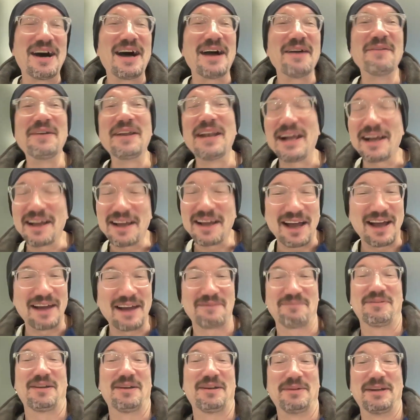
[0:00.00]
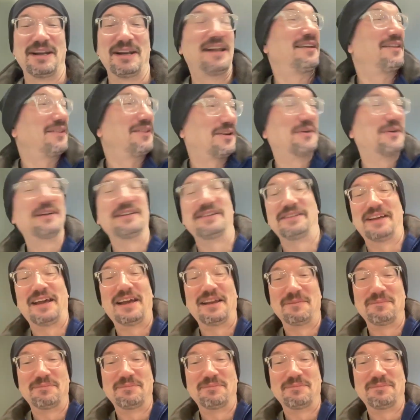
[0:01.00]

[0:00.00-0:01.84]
I can go outside